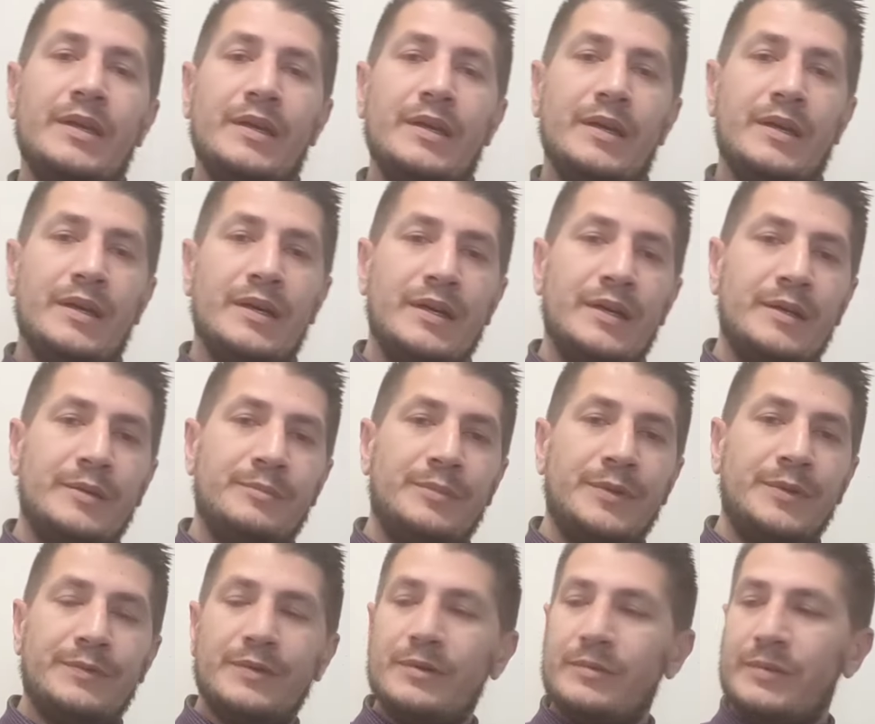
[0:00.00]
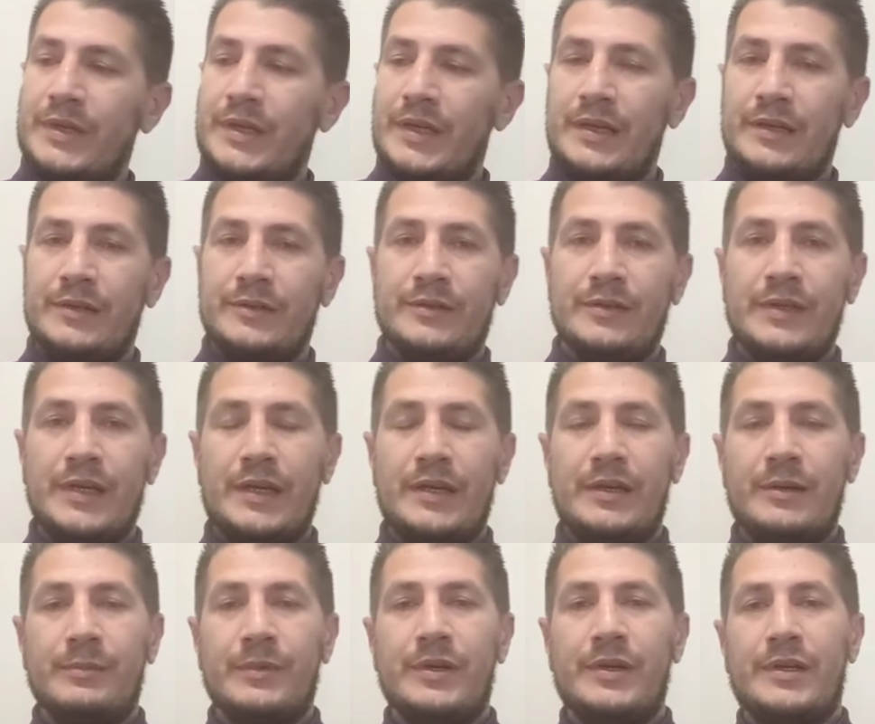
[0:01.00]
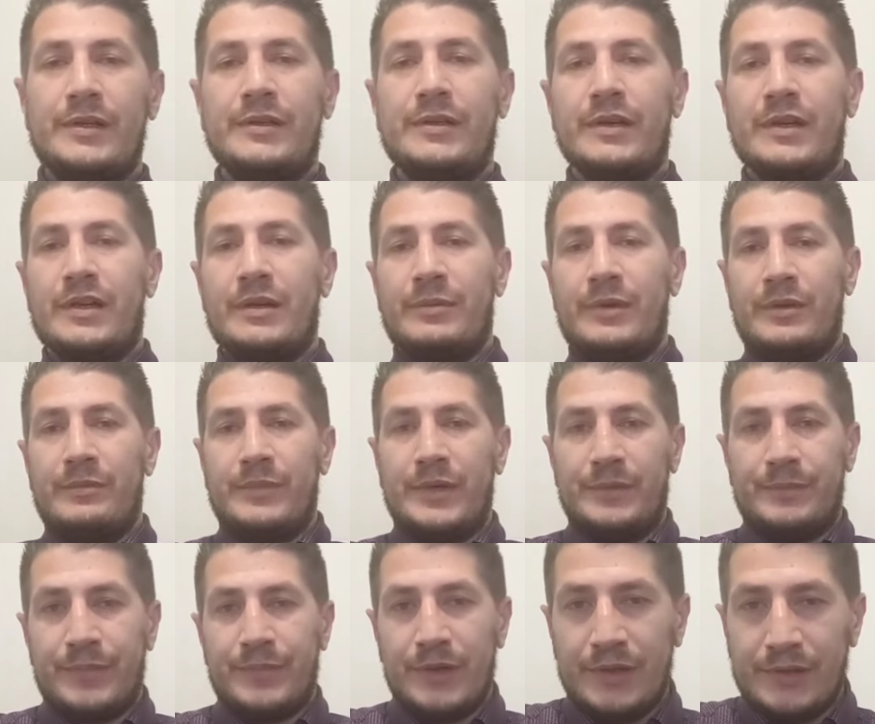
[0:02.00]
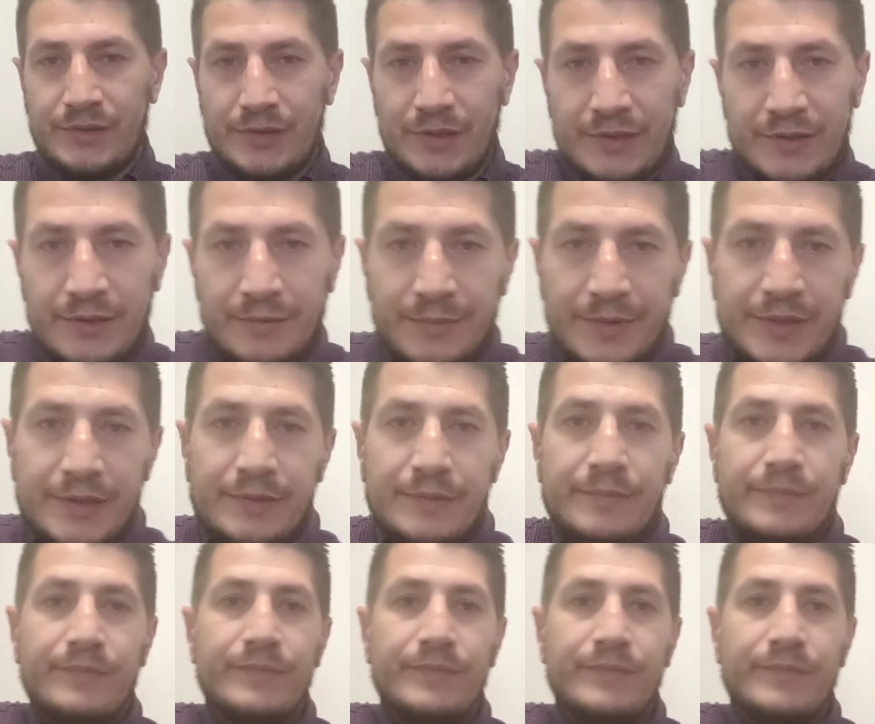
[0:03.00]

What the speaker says: And before we get into that, I'm gonna talk about my project a bit,